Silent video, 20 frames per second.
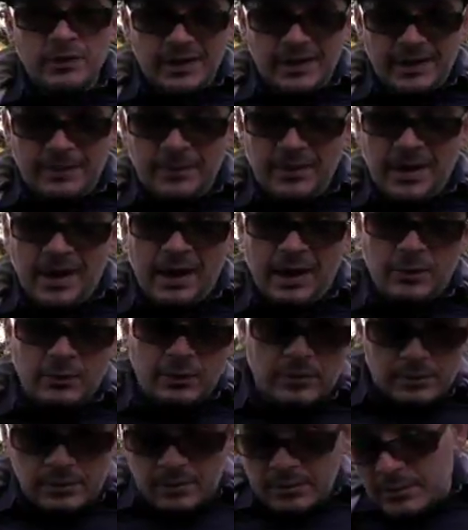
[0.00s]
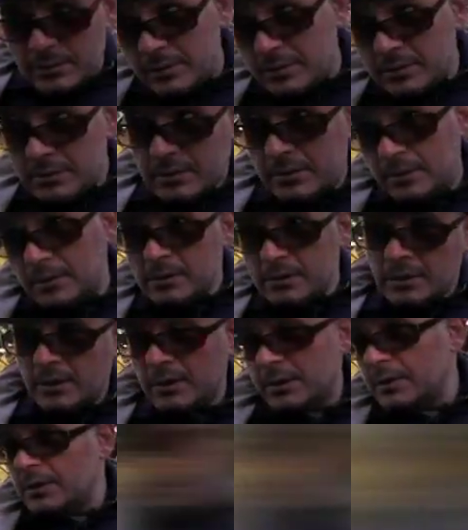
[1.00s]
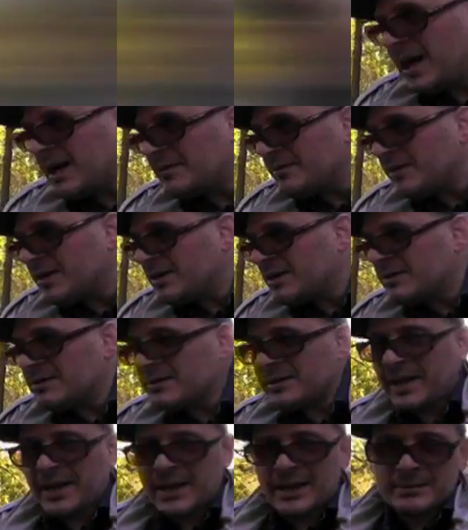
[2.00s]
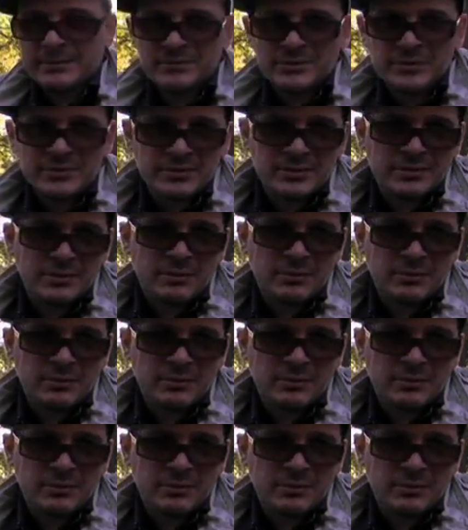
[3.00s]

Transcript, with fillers: Ricky Powell. I have other names